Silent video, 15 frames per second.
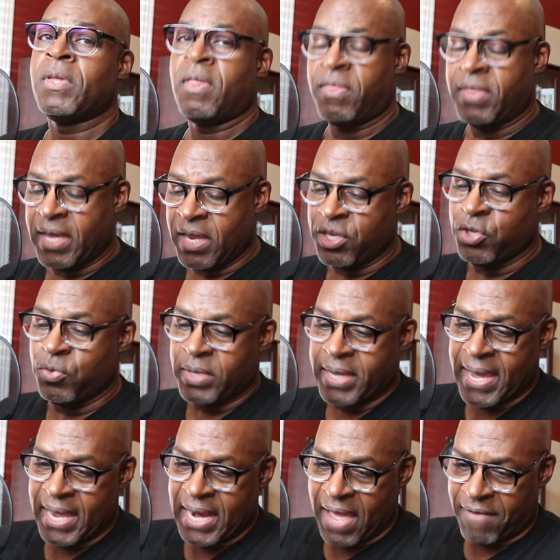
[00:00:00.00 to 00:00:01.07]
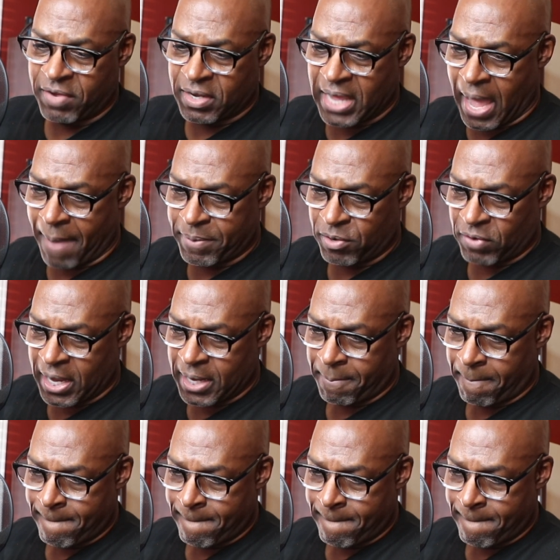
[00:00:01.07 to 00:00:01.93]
then you can have a copyright.